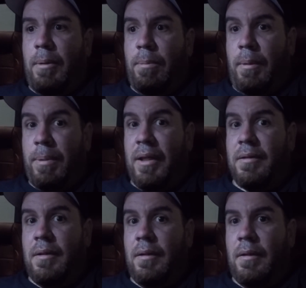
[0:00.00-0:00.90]
be
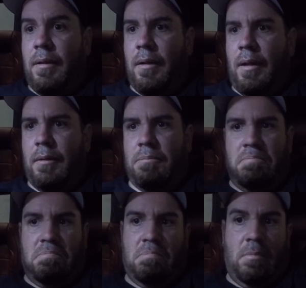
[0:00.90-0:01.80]
pissed. And
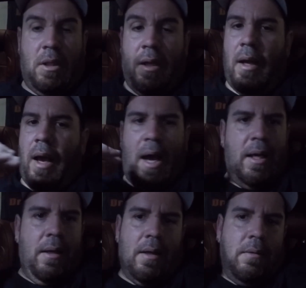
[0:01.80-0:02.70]
I mean,
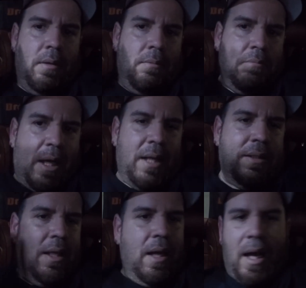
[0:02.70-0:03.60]
like I
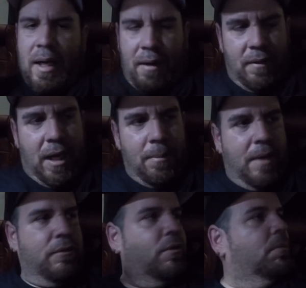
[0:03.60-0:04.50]
said, I never came after him.